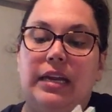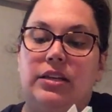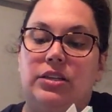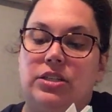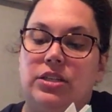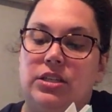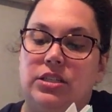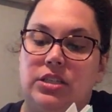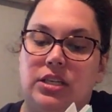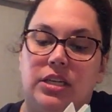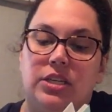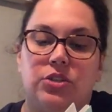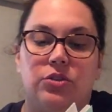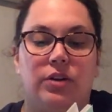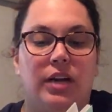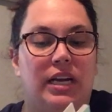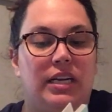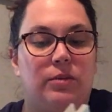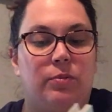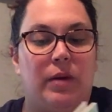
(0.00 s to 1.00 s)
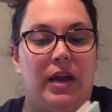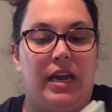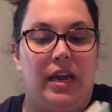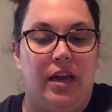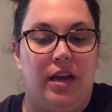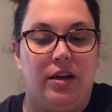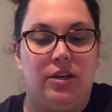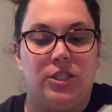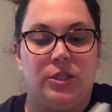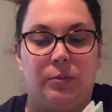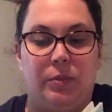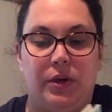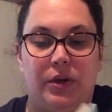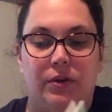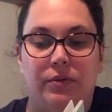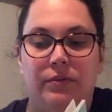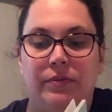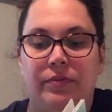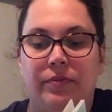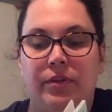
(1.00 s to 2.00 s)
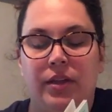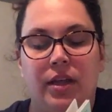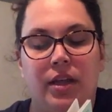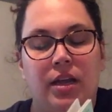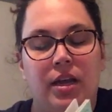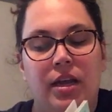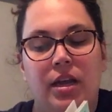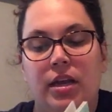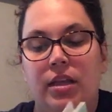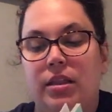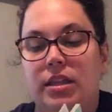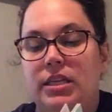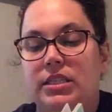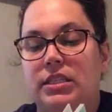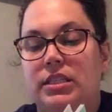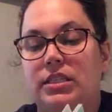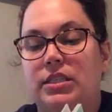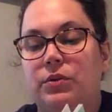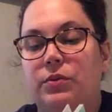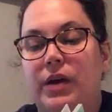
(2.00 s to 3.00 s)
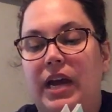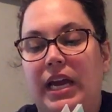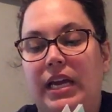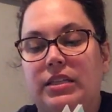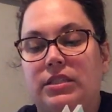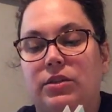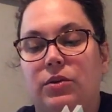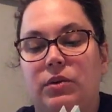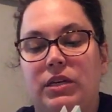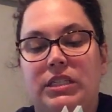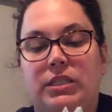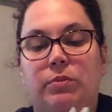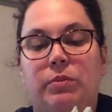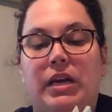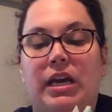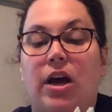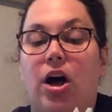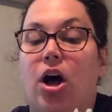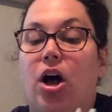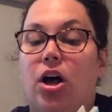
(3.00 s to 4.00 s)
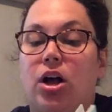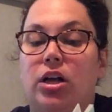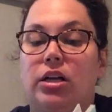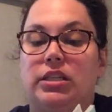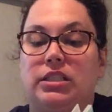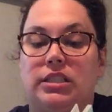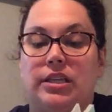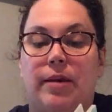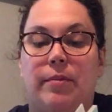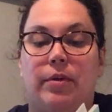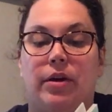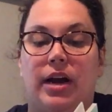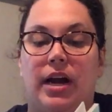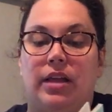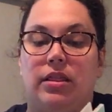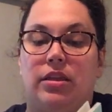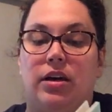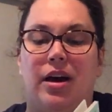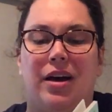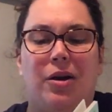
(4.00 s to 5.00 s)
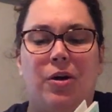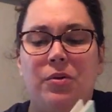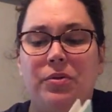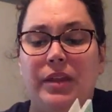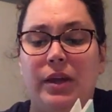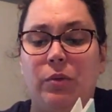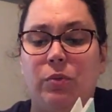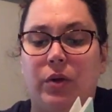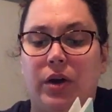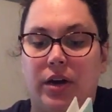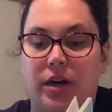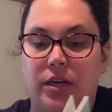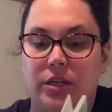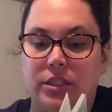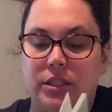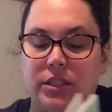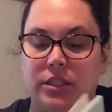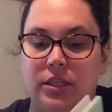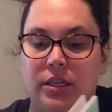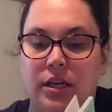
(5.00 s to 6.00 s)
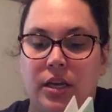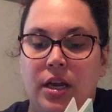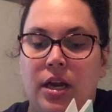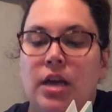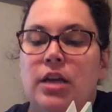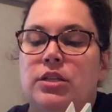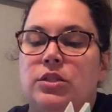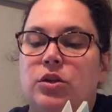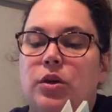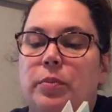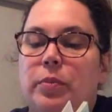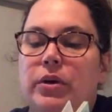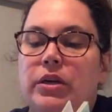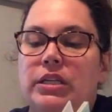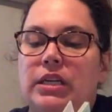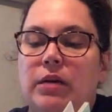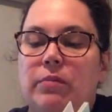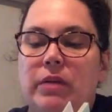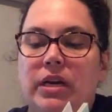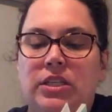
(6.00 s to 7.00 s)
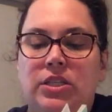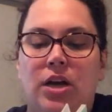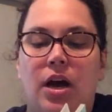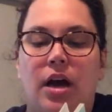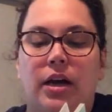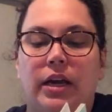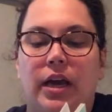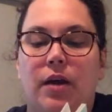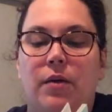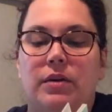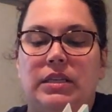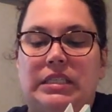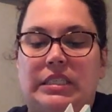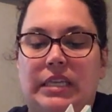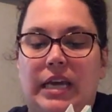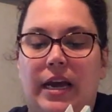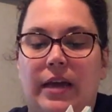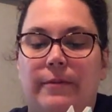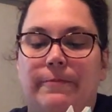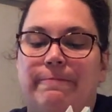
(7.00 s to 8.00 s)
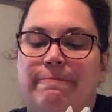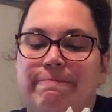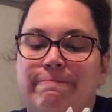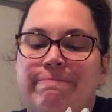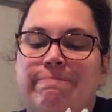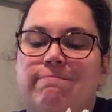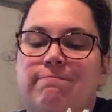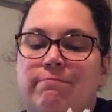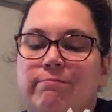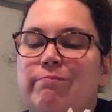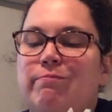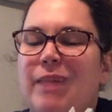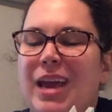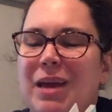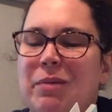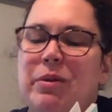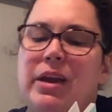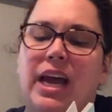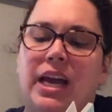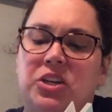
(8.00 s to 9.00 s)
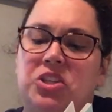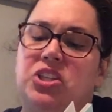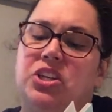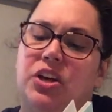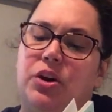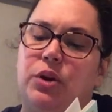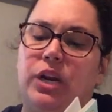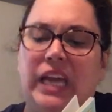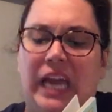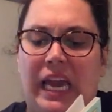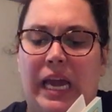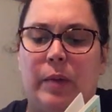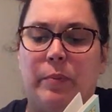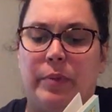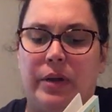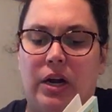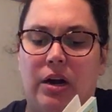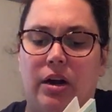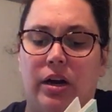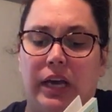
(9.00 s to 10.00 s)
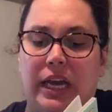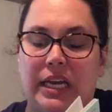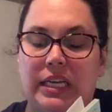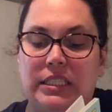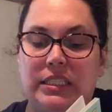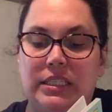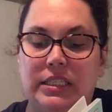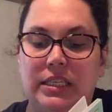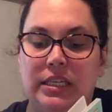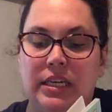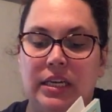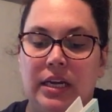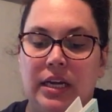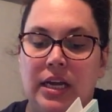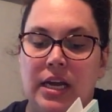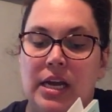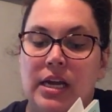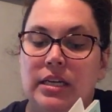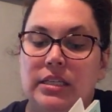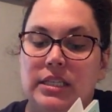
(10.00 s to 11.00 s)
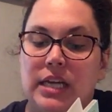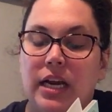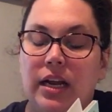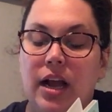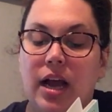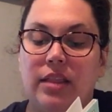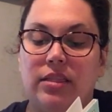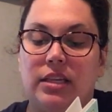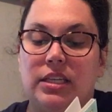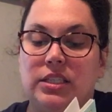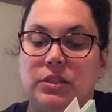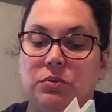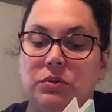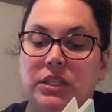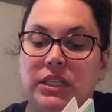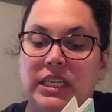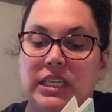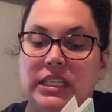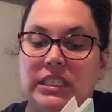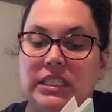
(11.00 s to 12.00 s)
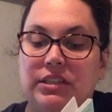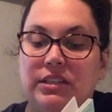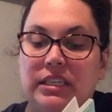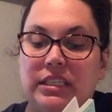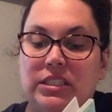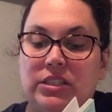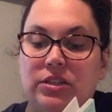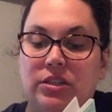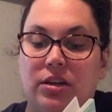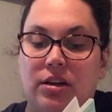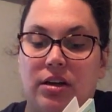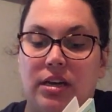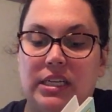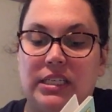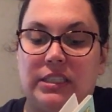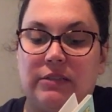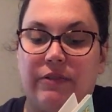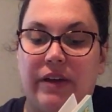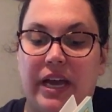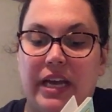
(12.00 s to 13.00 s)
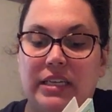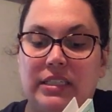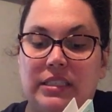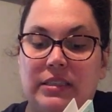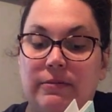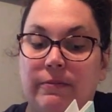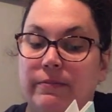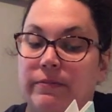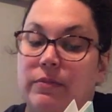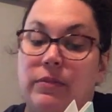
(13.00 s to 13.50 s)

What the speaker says: Tootsie shrieked, banging her spoon. This is the way it's going to be all summer, I thought, only worse. So I put down my taco and said, maybe I should go to camp in August. Dad got this really serious look on his face.